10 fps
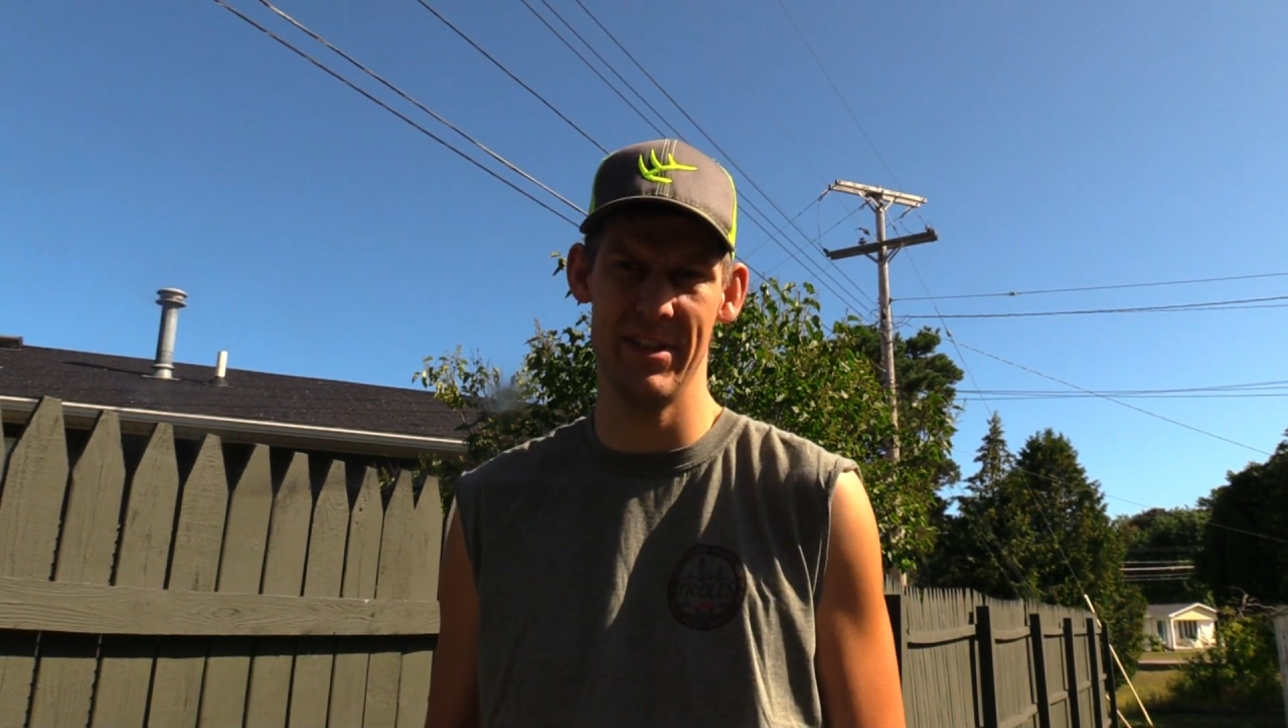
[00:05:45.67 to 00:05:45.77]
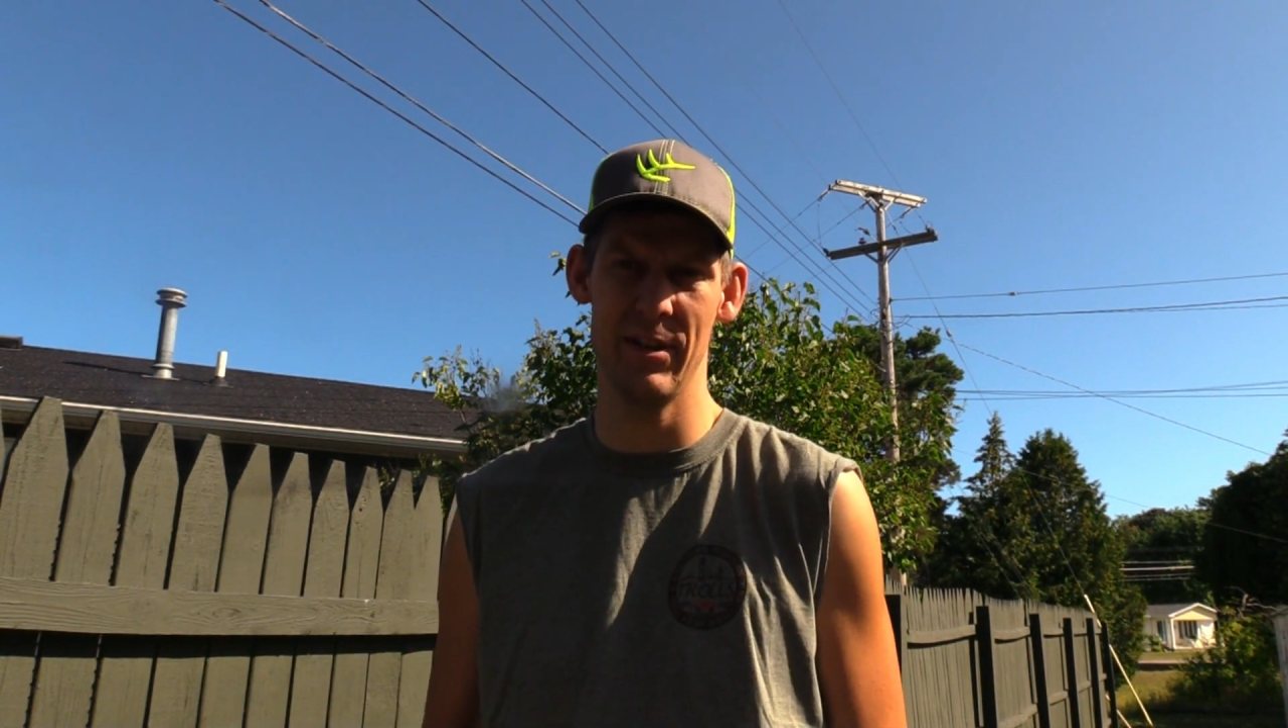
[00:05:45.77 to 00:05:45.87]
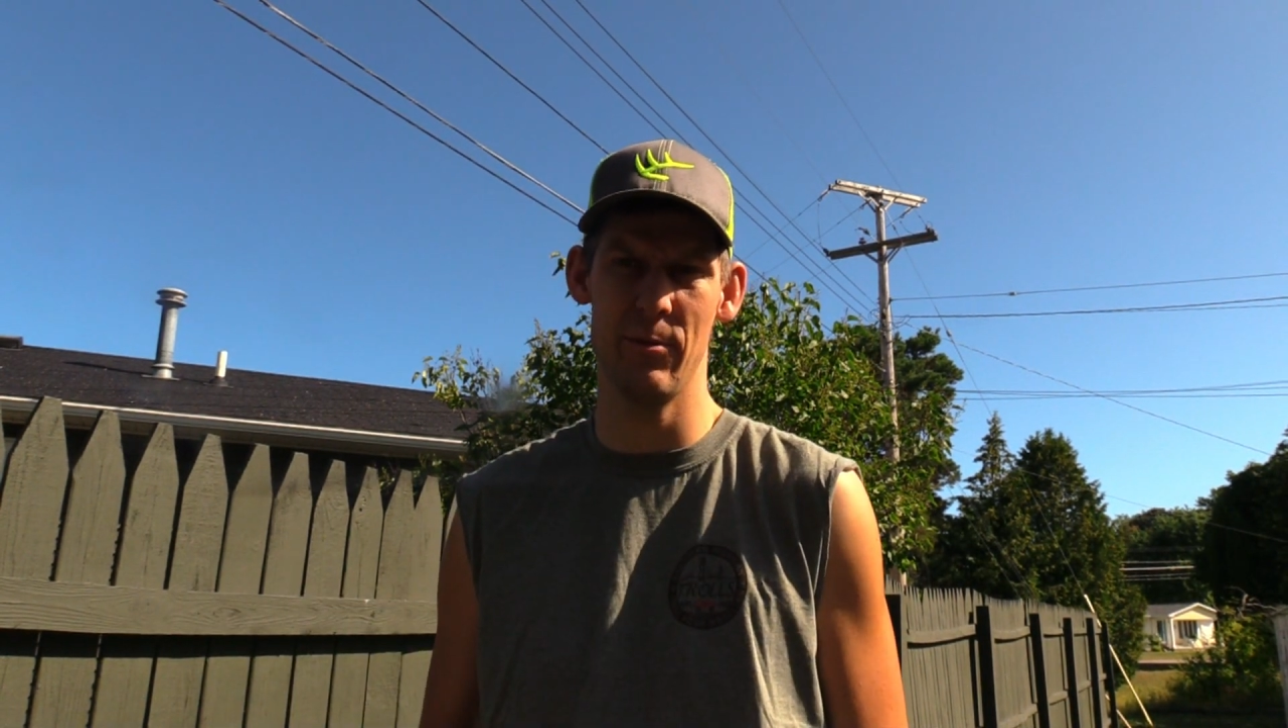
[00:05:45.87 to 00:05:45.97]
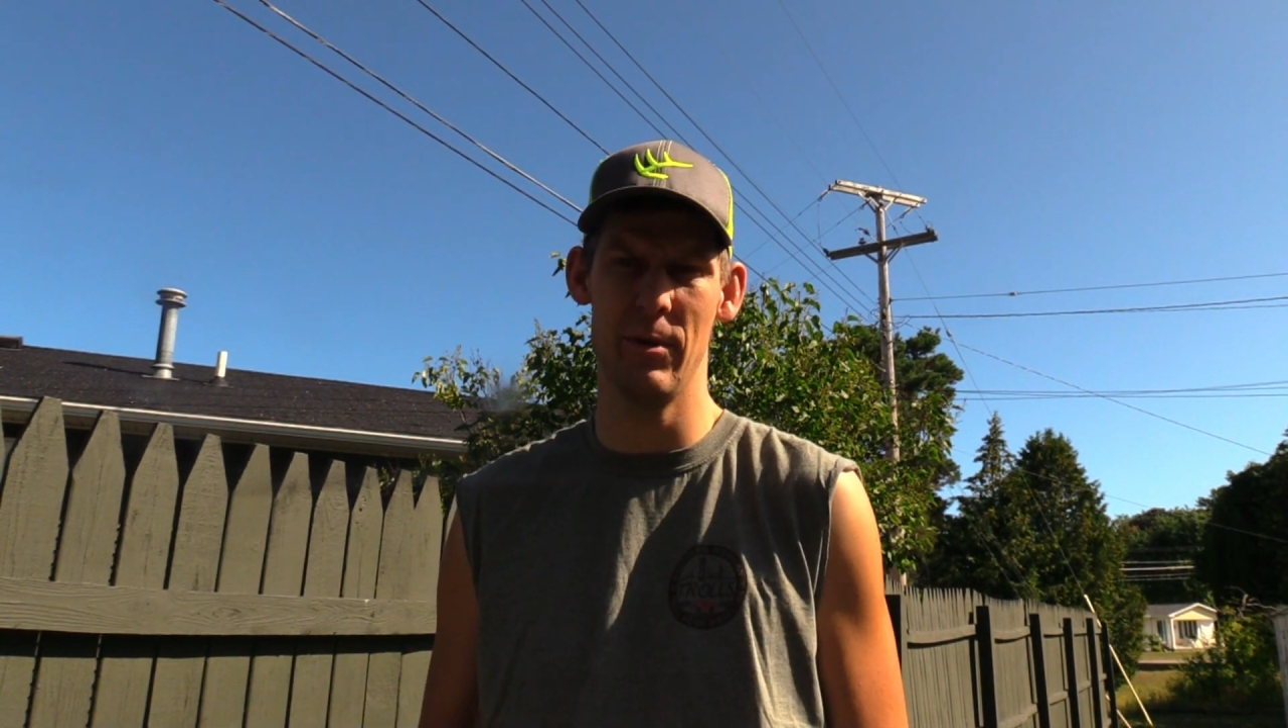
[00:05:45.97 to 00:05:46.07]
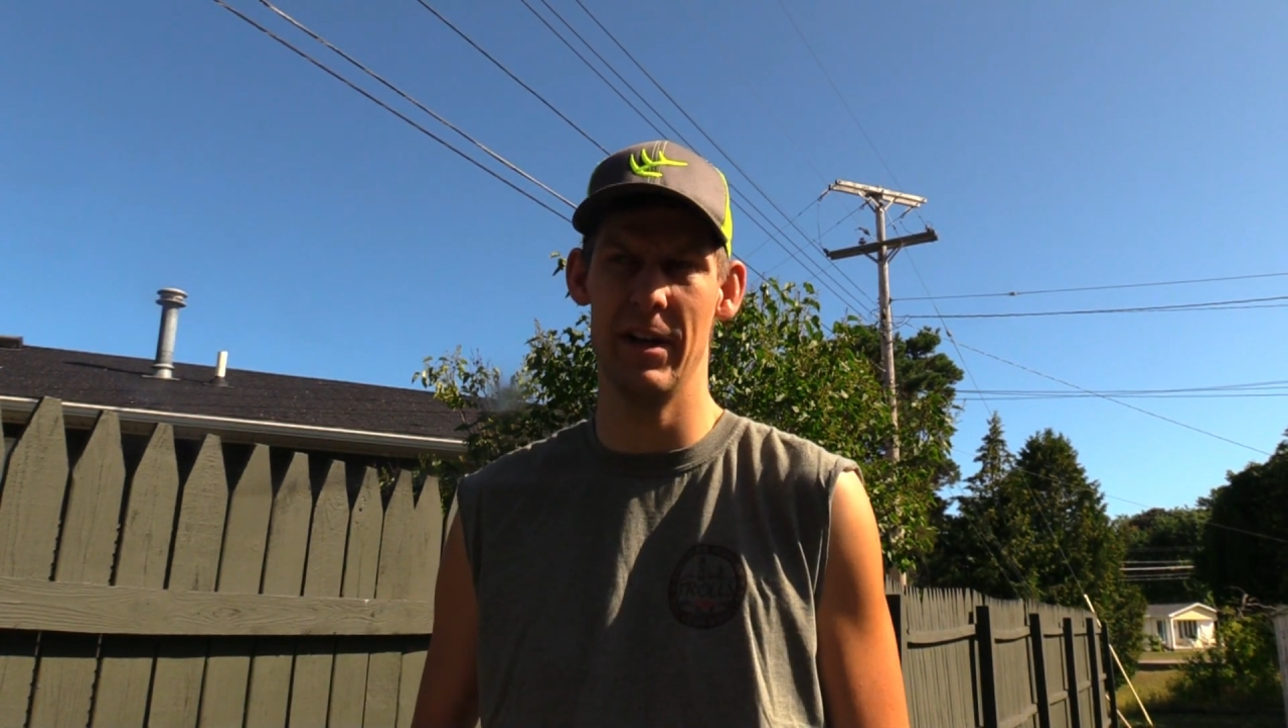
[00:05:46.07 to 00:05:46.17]

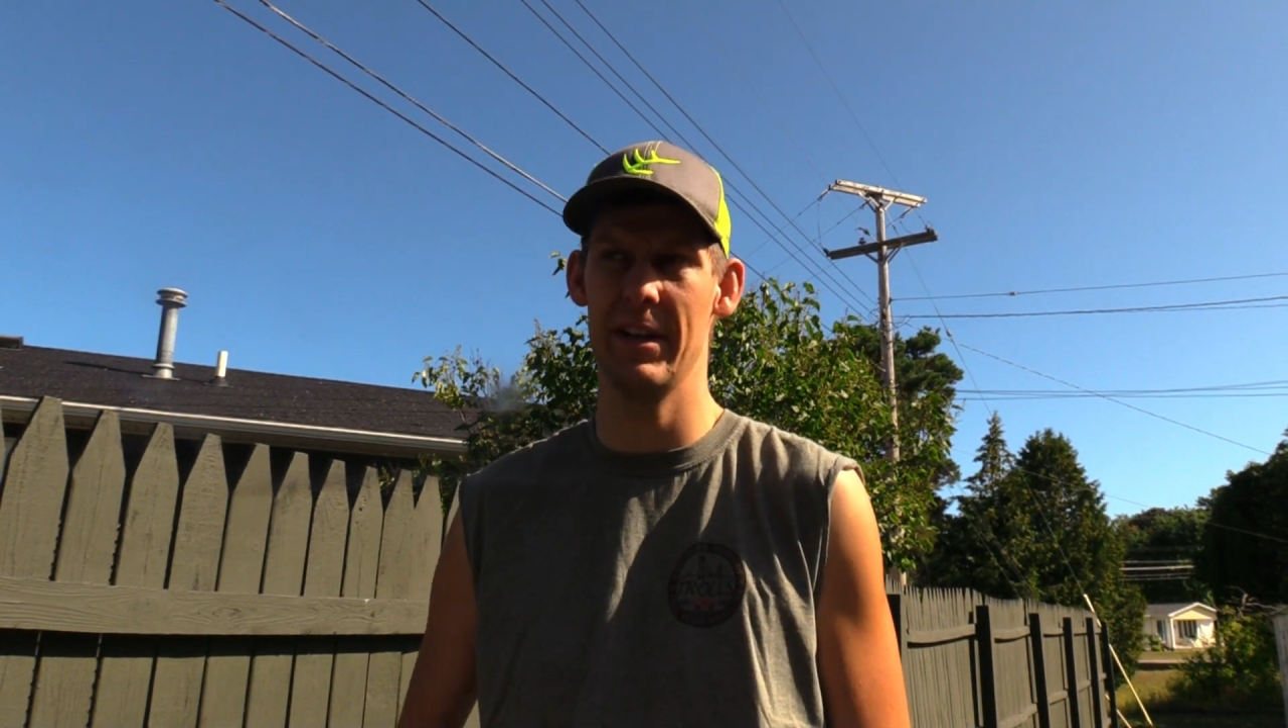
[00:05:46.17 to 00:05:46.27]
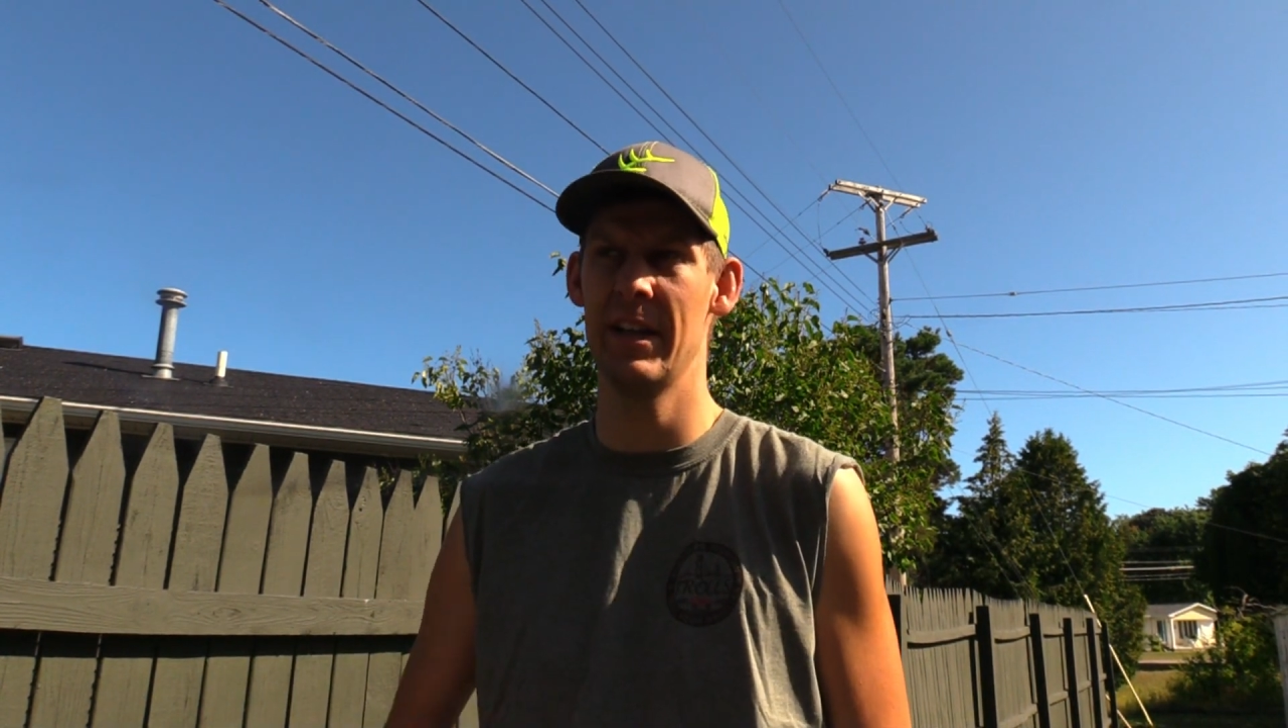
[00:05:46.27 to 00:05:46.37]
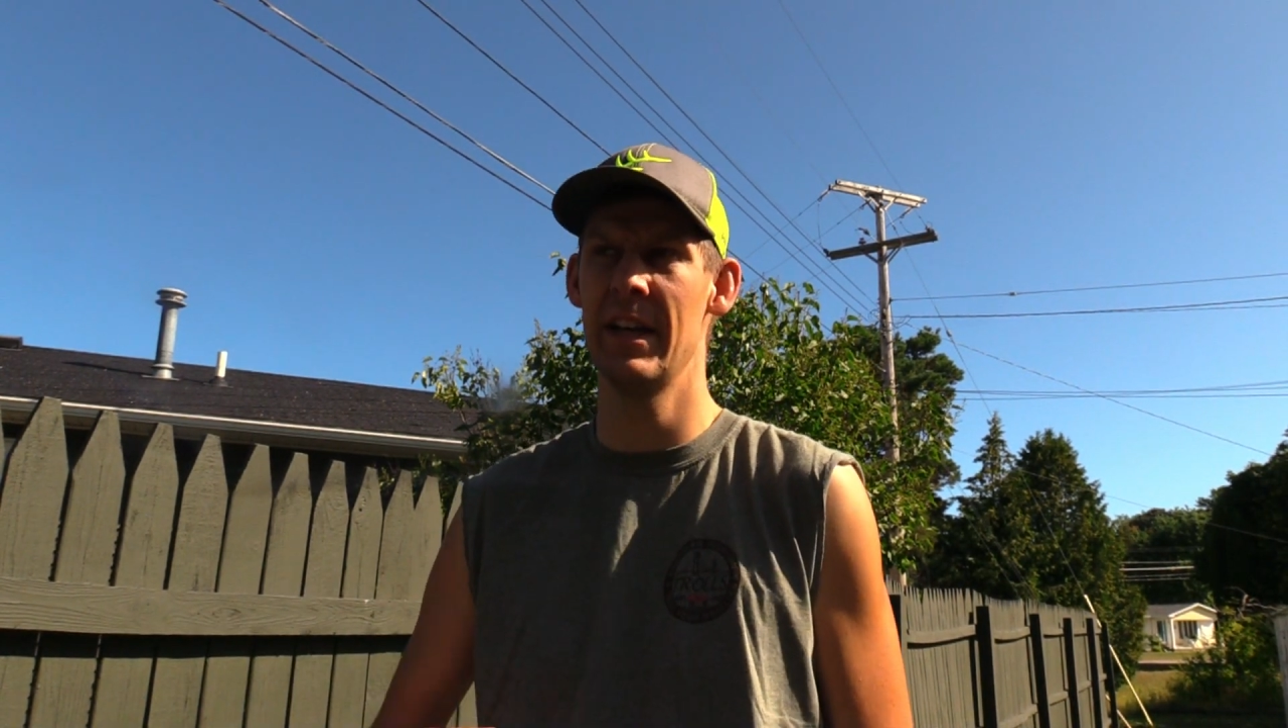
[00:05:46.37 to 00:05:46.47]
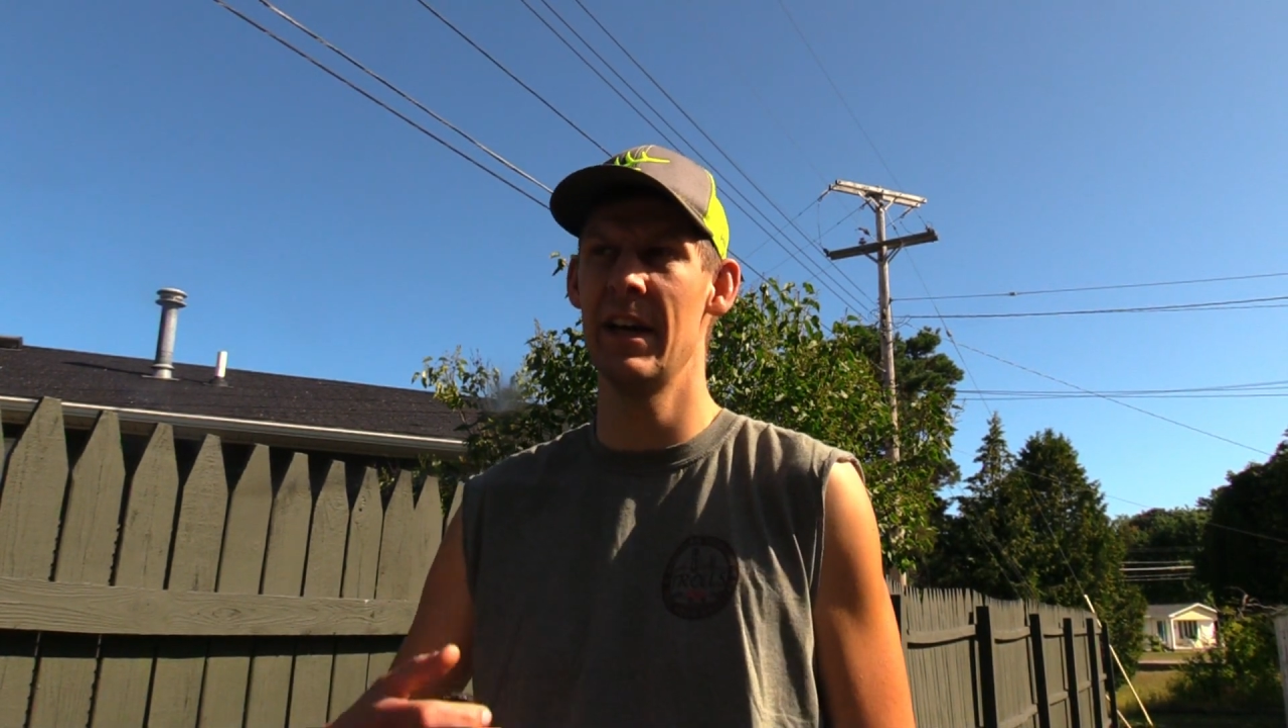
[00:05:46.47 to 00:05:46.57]
single one,